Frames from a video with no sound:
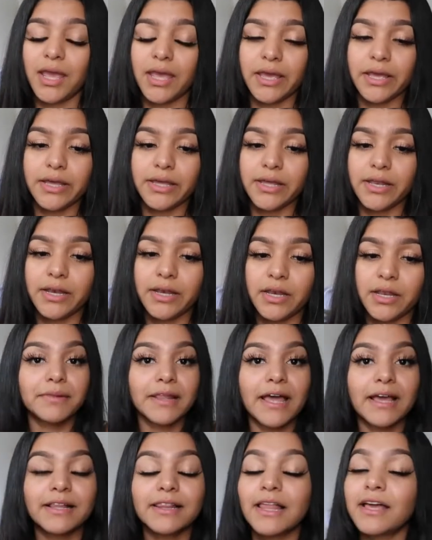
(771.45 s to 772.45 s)
And
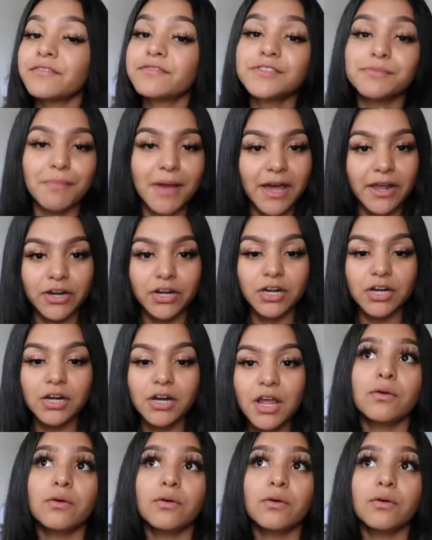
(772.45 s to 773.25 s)
Black Lives Matter,